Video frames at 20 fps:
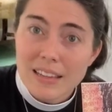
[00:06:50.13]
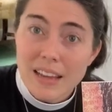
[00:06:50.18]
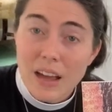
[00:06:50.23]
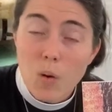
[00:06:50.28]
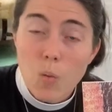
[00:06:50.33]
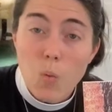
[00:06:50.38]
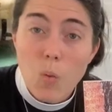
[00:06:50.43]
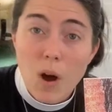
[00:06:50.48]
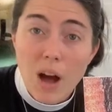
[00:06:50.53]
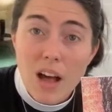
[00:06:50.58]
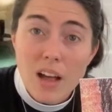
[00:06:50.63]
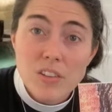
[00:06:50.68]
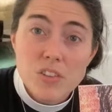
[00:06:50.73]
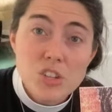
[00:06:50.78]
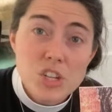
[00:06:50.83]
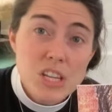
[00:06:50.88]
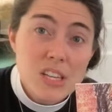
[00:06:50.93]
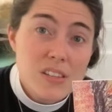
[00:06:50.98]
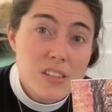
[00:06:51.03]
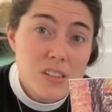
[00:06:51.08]
Now, while
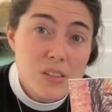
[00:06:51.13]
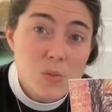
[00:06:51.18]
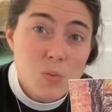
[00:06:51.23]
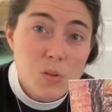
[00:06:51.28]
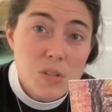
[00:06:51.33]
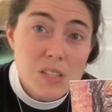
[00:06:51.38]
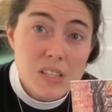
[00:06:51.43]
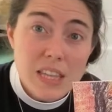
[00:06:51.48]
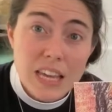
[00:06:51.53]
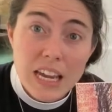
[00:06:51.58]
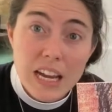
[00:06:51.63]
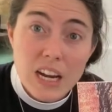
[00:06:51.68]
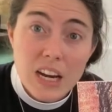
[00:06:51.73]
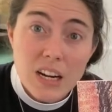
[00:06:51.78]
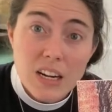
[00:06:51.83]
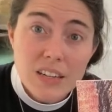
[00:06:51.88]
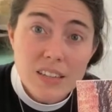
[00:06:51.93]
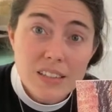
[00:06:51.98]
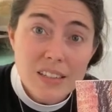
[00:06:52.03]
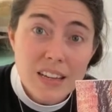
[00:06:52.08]
Jesus was
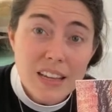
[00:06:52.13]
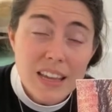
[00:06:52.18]
there,